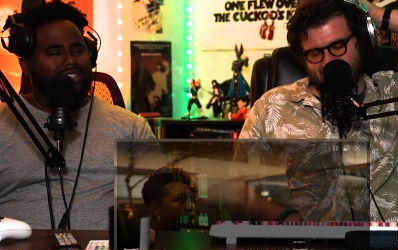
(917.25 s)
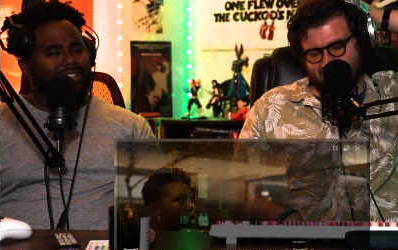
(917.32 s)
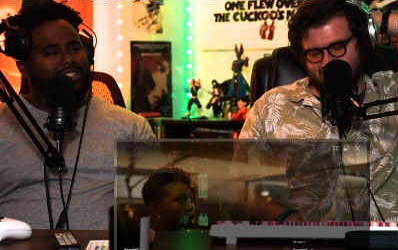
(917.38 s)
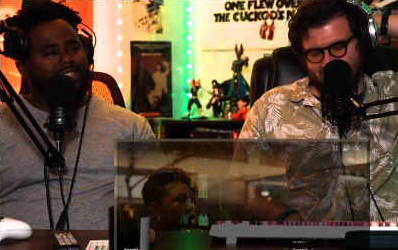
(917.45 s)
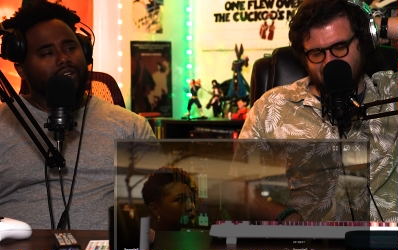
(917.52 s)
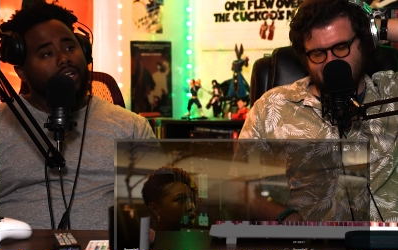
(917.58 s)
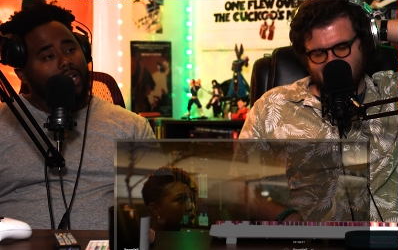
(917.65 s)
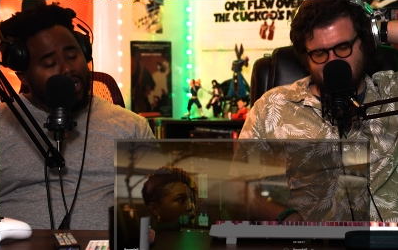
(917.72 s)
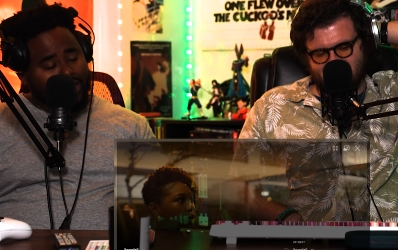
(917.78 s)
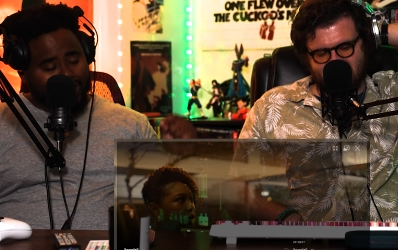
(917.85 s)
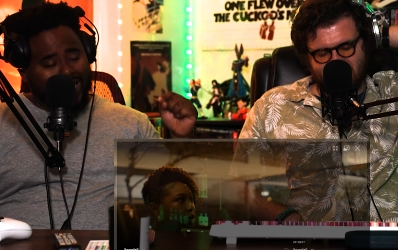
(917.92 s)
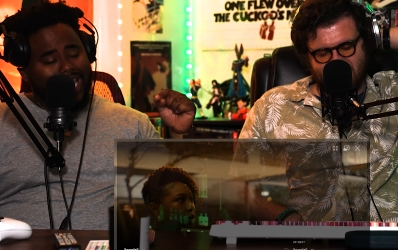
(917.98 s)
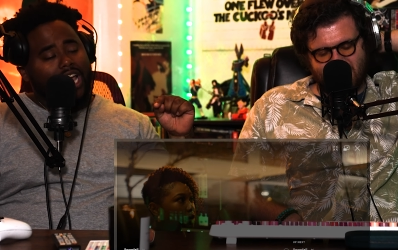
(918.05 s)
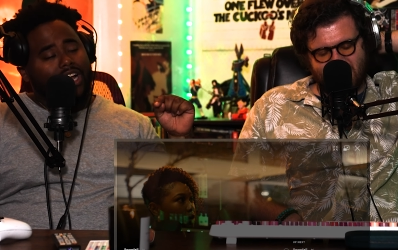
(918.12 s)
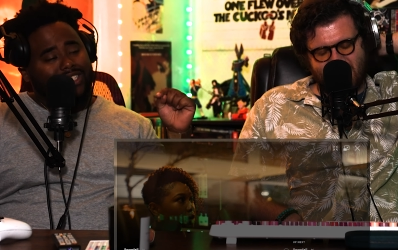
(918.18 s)
Speaker 1: until
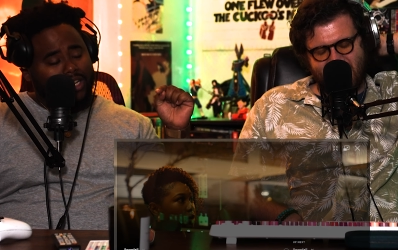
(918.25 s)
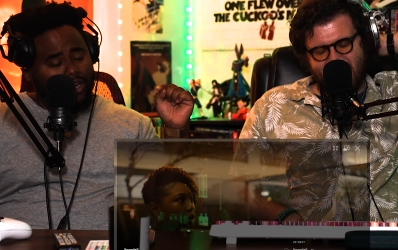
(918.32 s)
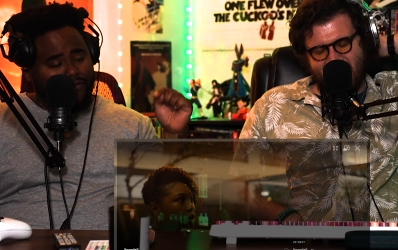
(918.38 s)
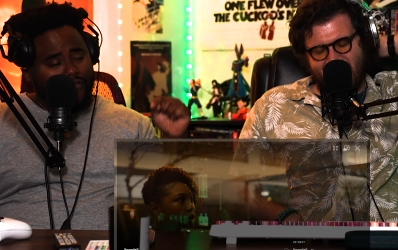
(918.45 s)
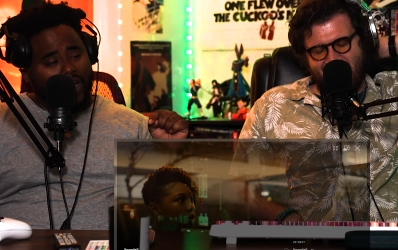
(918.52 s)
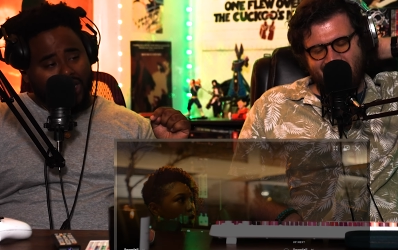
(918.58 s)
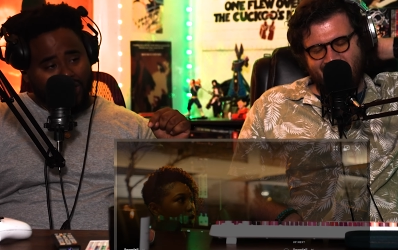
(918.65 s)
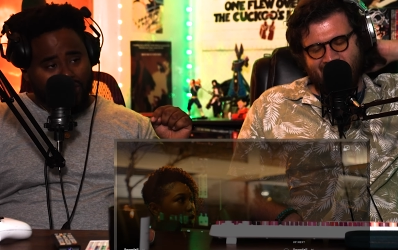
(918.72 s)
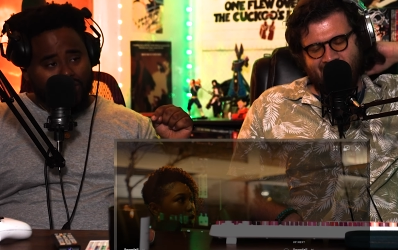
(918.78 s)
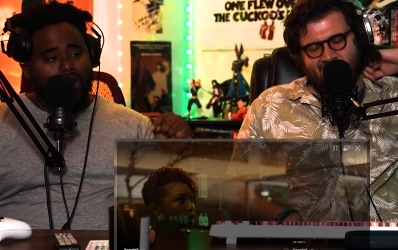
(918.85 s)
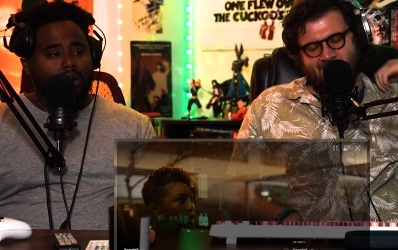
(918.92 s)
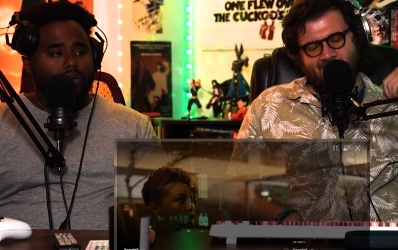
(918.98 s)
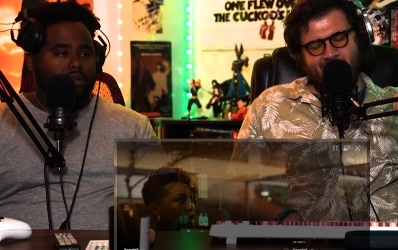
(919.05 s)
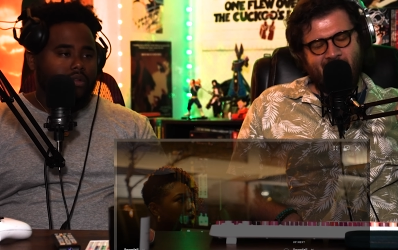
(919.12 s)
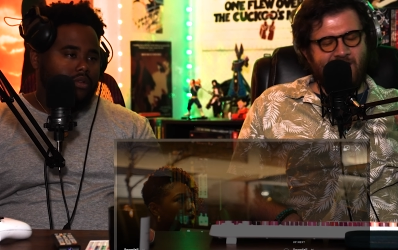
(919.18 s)
Leon's on the fucking
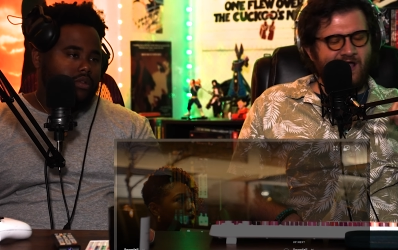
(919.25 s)
ground.